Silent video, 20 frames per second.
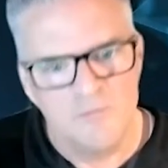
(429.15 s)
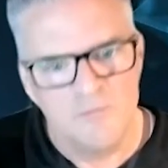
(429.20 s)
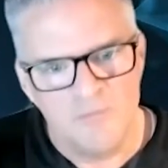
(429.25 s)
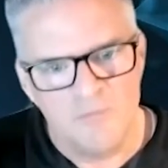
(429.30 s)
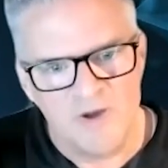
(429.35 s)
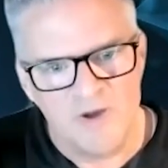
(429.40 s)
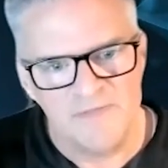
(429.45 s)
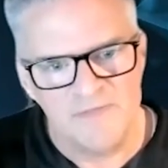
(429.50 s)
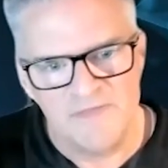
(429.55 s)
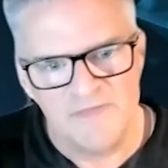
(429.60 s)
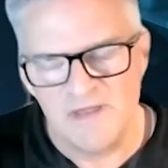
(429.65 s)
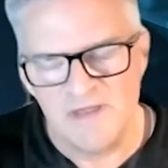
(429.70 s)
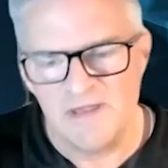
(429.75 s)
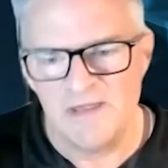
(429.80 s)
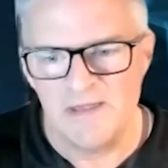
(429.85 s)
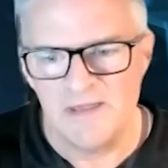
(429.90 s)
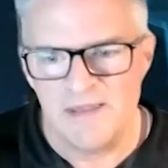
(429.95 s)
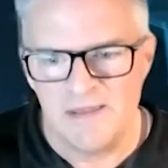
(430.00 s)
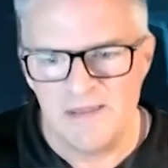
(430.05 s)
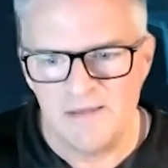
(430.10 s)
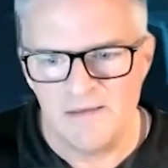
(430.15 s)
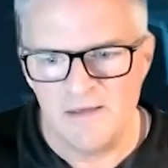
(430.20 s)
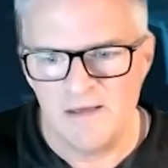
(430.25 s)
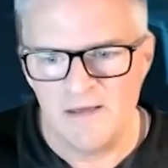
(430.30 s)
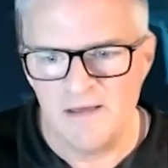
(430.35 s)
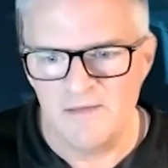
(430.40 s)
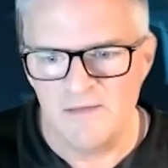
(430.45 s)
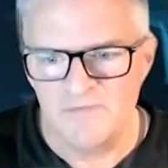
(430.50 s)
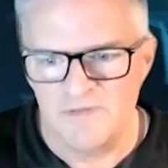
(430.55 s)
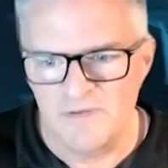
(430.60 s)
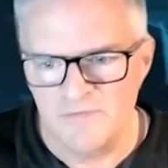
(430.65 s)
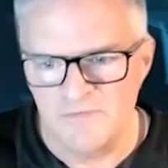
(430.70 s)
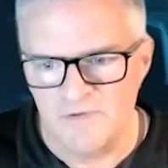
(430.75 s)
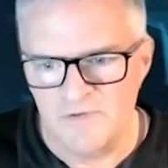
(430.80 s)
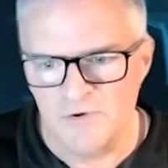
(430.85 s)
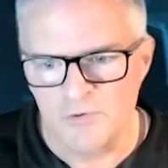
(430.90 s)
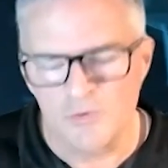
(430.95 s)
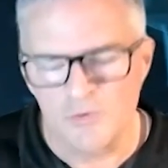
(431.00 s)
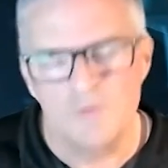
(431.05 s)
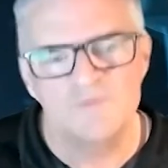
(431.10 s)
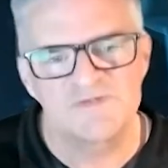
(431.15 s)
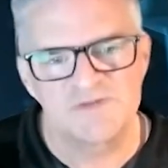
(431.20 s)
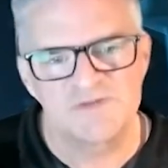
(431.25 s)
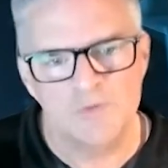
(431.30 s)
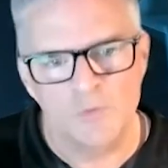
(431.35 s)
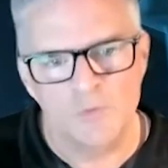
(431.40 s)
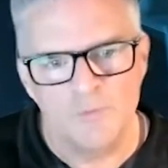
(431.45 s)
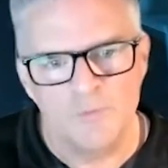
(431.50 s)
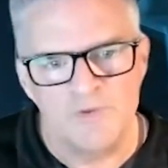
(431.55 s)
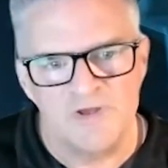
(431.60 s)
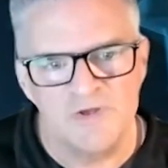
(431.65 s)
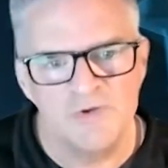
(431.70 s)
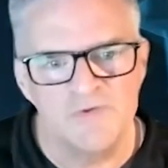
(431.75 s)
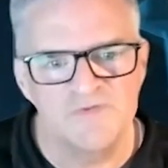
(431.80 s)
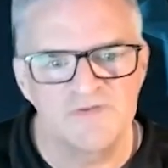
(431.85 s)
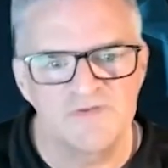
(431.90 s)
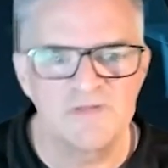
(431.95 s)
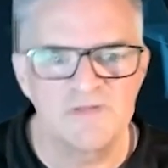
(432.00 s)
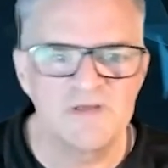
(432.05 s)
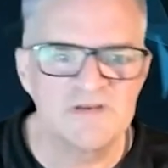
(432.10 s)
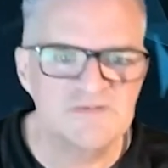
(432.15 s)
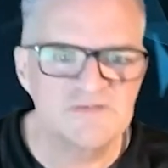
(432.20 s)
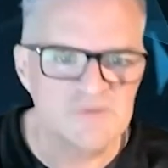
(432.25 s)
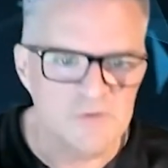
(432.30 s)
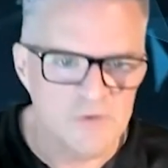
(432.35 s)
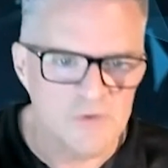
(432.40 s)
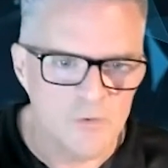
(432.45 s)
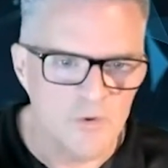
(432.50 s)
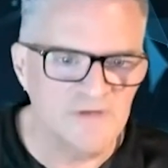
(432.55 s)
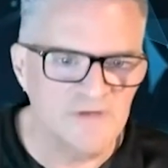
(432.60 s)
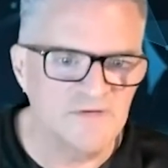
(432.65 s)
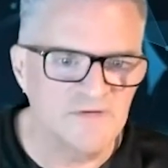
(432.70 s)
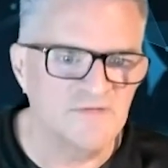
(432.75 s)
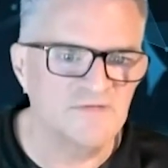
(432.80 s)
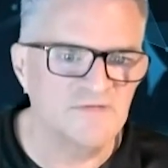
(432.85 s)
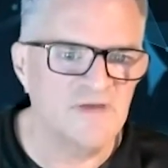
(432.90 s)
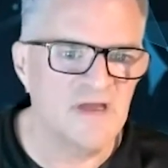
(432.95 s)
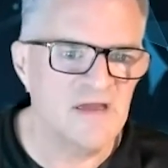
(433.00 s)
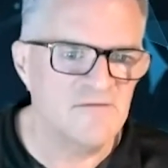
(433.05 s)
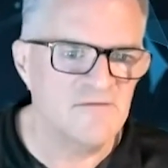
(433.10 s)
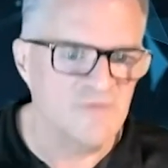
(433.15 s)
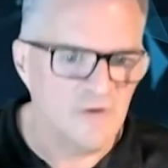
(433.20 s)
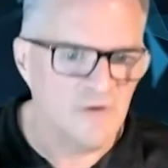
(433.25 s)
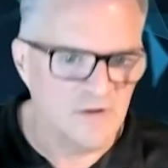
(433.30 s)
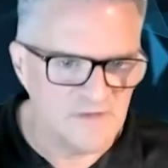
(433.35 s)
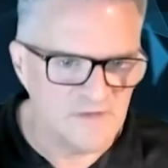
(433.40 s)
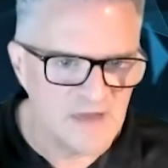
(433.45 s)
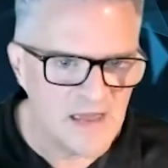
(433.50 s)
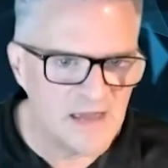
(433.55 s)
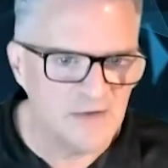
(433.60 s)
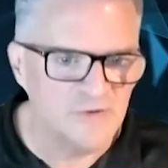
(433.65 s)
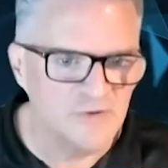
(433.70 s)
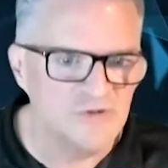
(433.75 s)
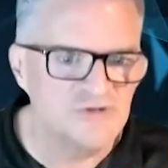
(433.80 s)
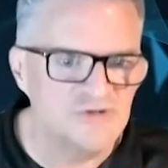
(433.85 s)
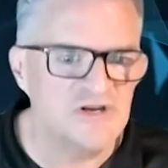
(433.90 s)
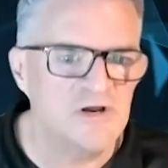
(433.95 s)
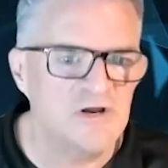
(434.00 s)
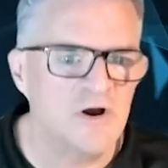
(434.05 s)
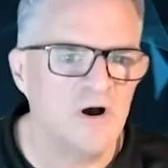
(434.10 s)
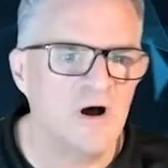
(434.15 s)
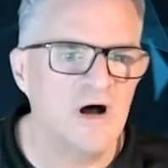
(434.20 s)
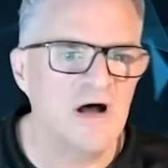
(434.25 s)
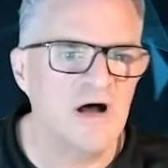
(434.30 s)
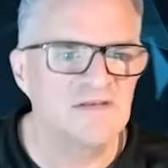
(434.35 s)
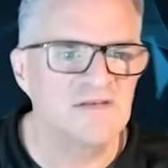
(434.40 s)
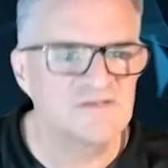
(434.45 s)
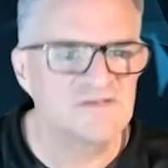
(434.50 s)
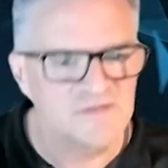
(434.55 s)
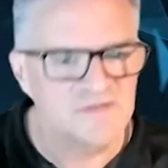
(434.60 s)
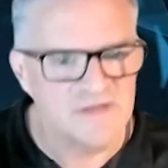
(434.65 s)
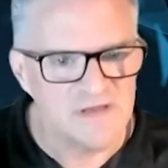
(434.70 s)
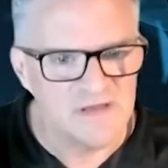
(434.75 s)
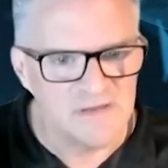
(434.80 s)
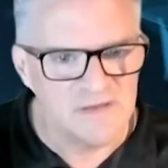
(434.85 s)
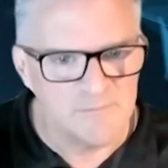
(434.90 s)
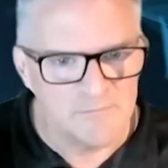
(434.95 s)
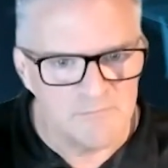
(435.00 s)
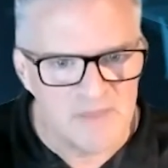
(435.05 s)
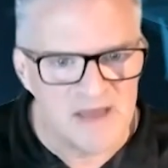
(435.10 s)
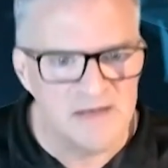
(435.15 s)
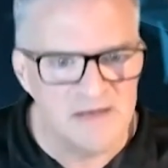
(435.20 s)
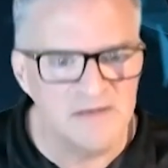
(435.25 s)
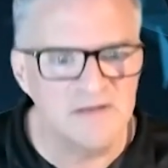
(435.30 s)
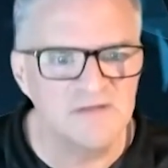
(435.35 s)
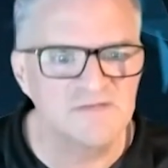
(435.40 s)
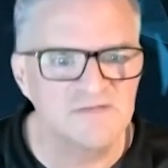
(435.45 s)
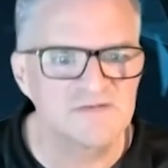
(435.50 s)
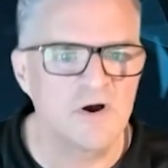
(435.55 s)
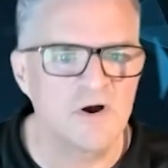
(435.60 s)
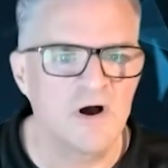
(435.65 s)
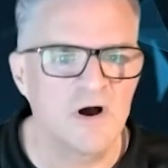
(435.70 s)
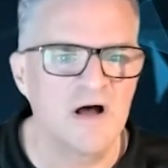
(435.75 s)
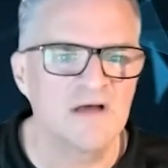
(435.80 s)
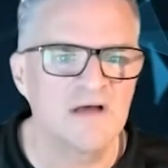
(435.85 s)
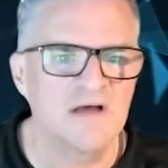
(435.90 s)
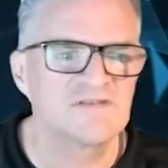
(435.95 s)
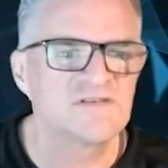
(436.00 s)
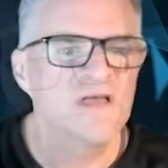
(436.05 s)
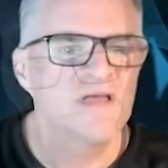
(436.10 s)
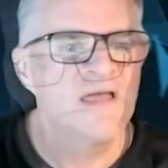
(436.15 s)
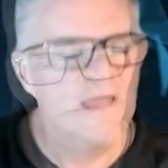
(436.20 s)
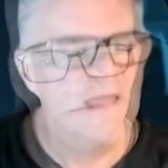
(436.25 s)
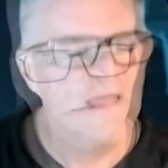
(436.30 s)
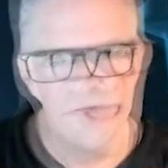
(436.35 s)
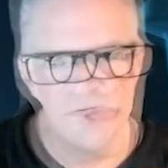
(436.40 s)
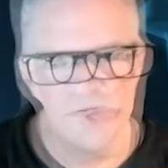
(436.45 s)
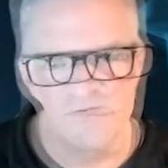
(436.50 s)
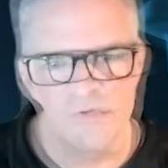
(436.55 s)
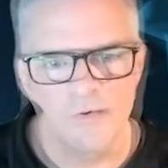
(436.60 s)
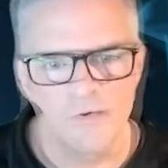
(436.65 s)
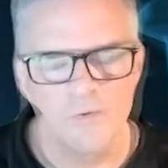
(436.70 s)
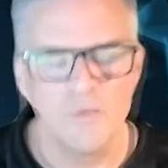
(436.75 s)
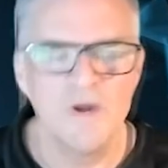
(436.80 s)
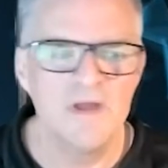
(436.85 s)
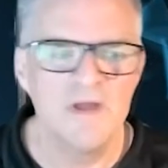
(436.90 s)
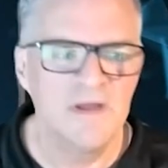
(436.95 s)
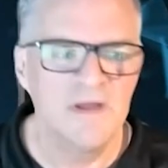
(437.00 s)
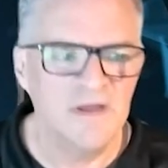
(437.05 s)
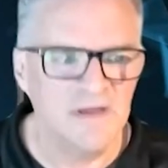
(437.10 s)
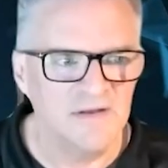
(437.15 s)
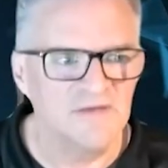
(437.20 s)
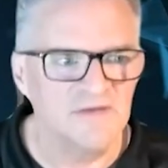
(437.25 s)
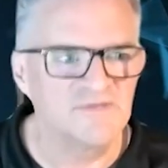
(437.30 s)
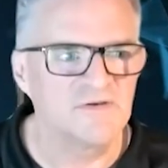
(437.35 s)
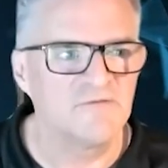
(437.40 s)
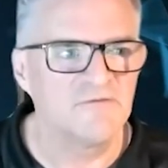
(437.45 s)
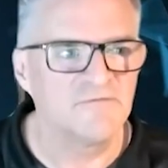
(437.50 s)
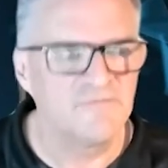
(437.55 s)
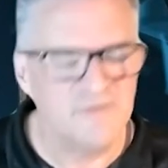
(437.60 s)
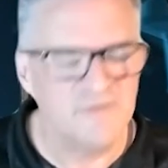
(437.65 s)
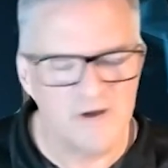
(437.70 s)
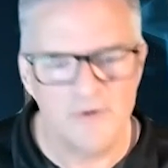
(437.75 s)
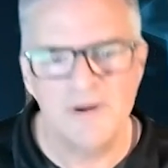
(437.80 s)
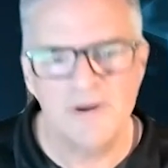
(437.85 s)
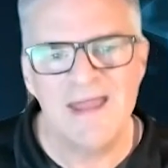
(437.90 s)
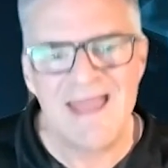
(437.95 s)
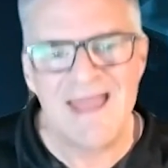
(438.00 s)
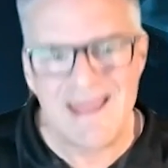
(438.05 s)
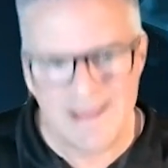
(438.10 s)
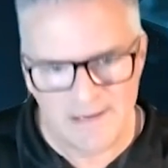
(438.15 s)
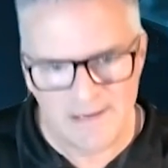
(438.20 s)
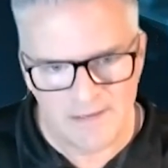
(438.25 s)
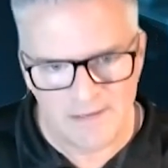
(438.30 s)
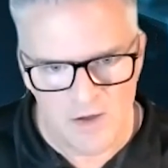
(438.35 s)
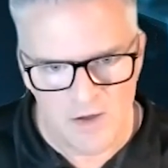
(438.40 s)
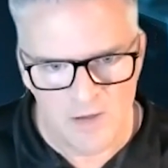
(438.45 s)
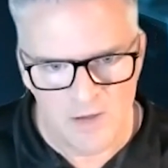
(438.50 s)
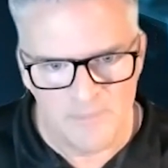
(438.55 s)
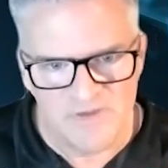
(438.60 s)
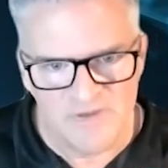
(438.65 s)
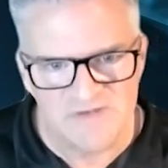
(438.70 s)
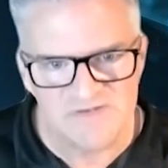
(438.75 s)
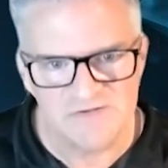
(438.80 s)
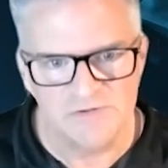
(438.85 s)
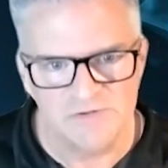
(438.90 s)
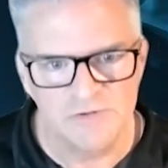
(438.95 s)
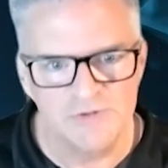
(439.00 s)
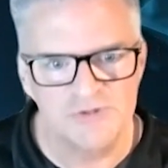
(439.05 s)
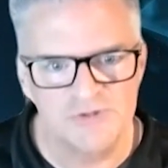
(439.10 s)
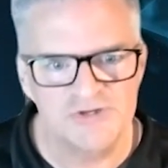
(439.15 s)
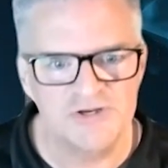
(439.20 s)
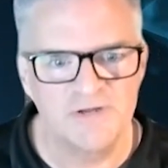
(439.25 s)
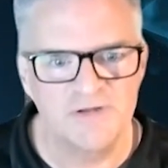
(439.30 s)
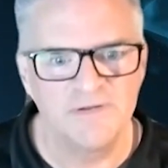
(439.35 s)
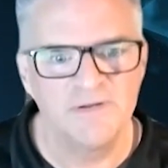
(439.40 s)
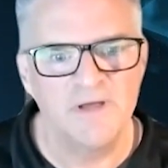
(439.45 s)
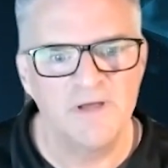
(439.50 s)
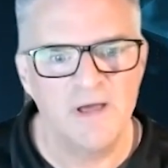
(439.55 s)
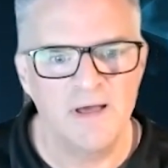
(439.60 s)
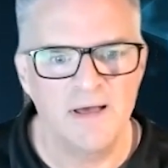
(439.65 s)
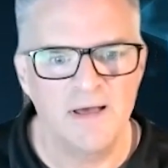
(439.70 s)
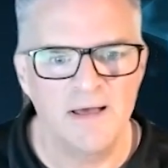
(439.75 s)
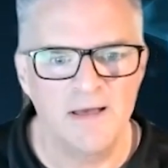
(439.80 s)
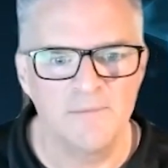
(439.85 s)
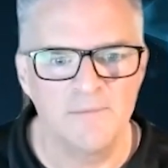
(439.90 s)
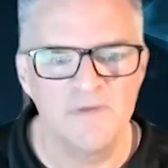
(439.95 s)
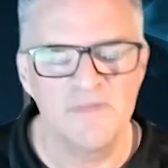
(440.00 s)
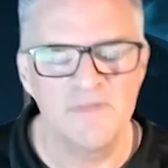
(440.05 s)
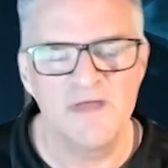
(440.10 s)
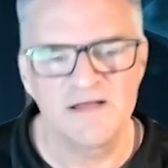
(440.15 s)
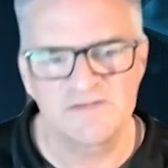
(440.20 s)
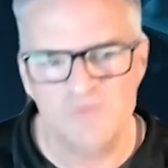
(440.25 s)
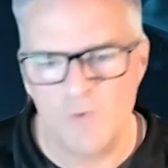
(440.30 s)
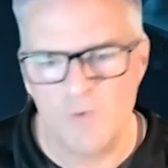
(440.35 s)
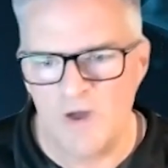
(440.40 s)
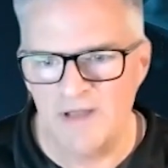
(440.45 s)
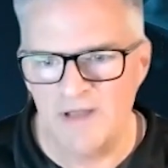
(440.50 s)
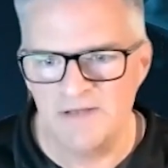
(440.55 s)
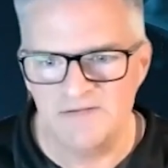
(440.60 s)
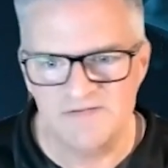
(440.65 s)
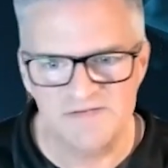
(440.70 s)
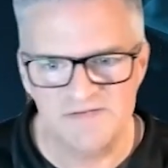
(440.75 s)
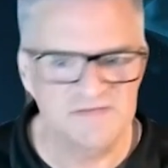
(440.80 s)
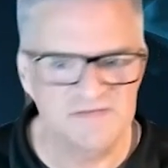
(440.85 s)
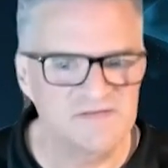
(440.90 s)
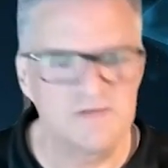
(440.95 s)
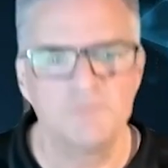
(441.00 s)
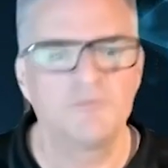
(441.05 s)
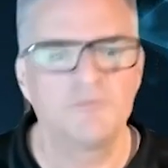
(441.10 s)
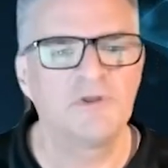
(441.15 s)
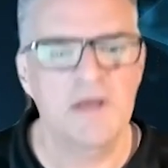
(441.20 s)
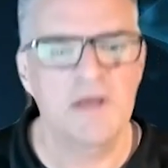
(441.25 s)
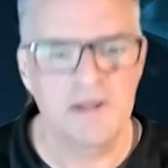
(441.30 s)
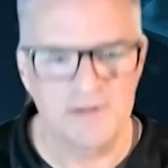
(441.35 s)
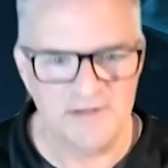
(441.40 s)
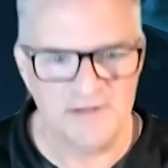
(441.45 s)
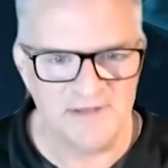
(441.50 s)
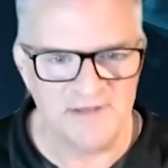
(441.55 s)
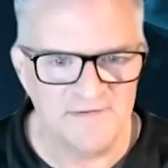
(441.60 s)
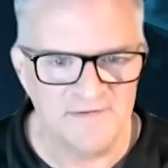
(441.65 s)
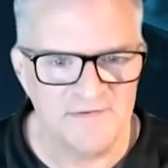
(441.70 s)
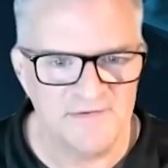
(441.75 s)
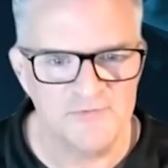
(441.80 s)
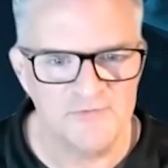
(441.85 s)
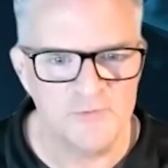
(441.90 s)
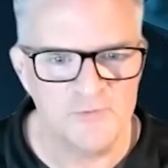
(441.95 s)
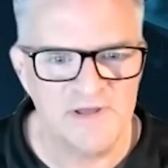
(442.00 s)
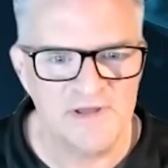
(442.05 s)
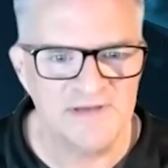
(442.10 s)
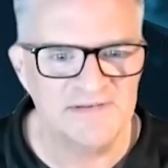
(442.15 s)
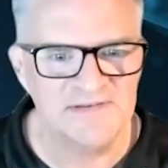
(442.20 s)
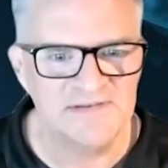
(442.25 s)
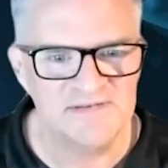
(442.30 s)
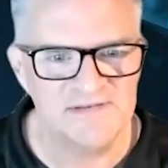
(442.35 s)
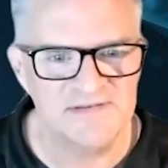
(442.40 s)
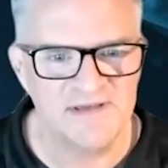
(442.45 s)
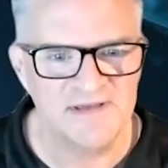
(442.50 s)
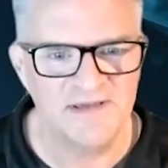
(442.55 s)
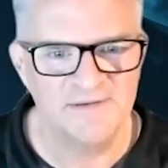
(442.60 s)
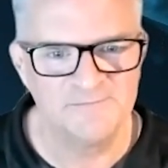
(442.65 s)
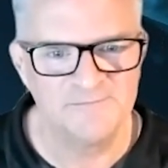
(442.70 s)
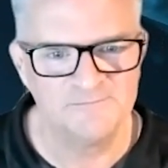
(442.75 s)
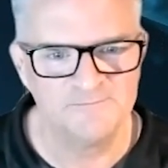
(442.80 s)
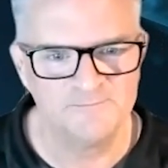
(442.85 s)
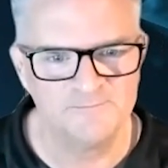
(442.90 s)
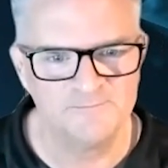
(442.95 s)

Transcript: but the uh, the, the groups that will be using this are going to save on the energy costs, the maintenance costs, so it is a very economic solution, um, and that's why it's simply elegant, as we like to say.